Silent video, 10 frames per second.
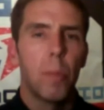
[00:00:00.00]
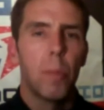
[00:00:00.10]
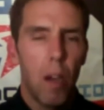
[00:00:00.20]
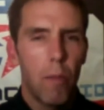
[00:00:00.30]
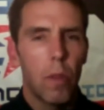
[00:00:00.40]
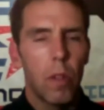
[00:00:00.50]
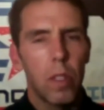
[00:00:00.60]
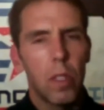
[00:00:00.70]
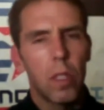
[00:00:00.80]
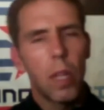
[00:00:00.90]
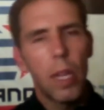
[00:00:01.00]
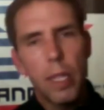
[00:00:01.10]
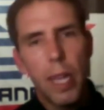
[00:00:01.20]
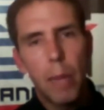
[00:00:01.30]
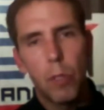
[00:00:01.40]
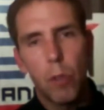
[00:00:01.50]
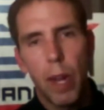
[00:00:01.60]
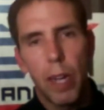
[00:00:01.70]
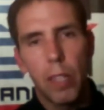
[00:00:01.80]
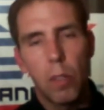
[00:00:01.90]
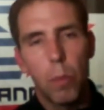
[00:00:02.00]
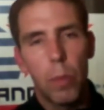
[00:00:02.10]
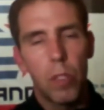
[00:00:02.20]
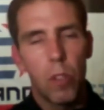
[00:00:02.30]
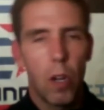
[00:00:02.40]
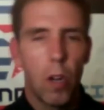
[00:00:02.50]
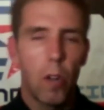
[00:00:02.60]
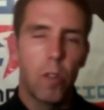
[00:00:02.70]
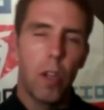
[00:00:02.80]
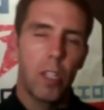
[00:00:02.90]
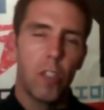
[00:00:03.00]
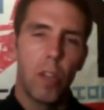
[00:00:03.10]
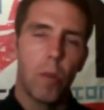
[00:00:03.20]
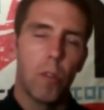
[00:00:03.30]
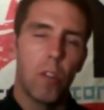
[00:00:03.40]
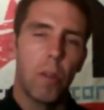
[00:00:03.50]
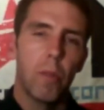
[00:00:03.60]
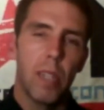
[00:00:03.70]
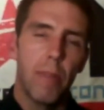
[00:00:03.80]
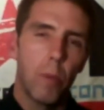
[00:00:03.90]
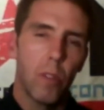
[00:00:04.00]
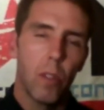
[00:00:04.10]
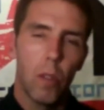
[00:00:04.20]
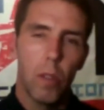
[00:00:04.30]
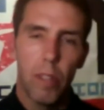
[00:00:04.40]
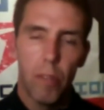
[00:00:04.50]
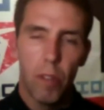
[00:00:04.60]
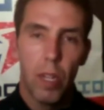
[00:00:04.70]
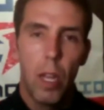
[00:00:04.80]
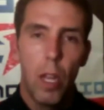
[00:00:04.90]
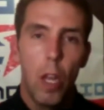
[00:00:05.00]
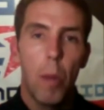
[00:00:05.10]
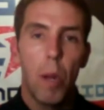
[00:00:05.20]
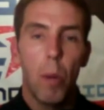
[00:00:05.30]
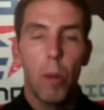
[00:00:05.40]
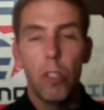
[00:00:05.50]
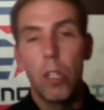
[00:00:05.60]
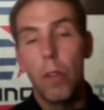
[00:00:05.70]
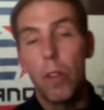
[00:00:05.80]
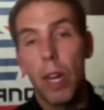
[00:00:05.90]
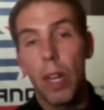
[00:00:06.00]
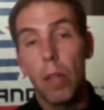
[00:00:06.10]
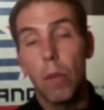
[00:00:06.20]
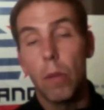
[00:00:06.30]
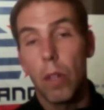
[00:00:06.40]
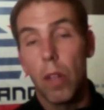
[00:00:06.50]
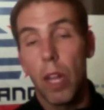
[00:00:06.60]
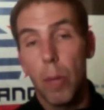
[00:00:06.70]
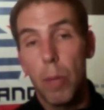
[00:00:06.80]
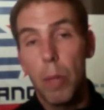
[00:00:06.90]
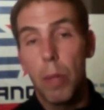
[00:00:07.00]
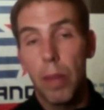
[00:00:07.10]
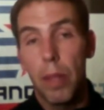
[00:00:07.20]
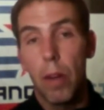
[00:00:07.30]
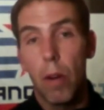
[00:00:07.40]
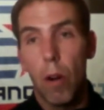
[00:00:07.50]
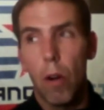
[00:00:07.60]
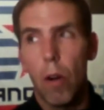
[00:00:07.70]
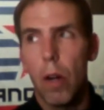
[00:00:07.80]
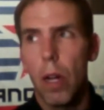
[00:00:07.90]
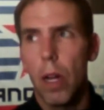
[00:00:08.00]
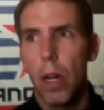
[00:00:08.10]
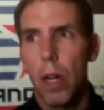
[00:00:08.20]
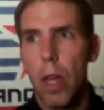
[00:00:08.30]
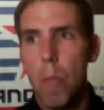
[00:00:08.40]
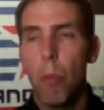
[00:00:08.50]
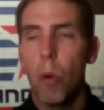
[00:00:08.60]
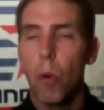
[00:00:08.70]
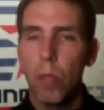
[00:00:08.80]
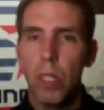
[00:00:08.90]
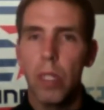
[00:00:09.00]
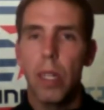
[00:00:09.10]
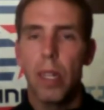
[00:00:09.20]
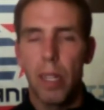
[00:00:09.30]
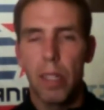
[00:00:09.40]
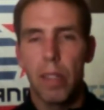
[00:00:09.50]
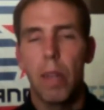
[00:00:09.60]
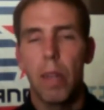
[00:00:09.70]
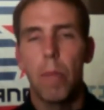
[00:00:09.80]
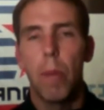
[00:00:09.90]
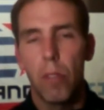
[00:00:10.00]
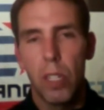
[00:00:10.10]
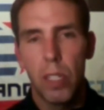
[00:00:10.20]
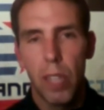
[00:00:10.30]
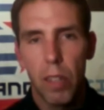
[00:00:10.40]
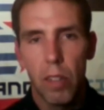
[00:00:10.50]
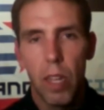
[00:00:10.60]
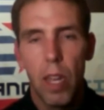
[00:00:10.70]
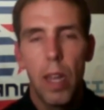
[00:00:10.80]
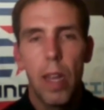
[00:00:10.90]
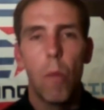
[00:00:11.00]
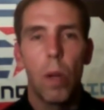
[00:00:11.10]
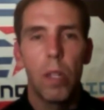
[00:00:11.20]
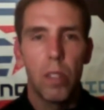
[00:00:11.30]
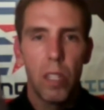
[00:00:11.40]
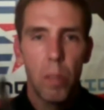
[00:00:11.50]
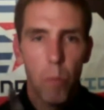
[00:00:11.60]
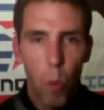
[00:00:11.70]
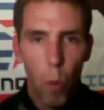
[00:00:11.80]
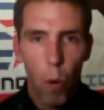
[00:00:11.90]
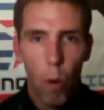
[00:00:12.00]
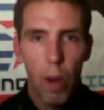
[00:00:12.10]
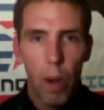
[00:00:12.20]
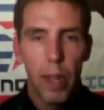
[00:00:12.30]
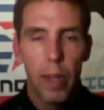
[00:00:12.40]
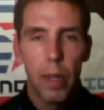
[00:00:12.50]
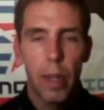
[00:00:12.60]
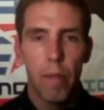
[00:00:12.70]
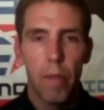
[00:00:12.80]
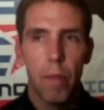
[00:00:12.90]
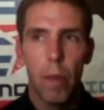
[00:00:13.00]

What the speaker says: All this has been helpful. It's slightly abstract. It's hard to talk in general terms, and everyone's a little different. But I want you to know that you're not alone. A lot of people out there are emboldened and excited by their success and want to see more and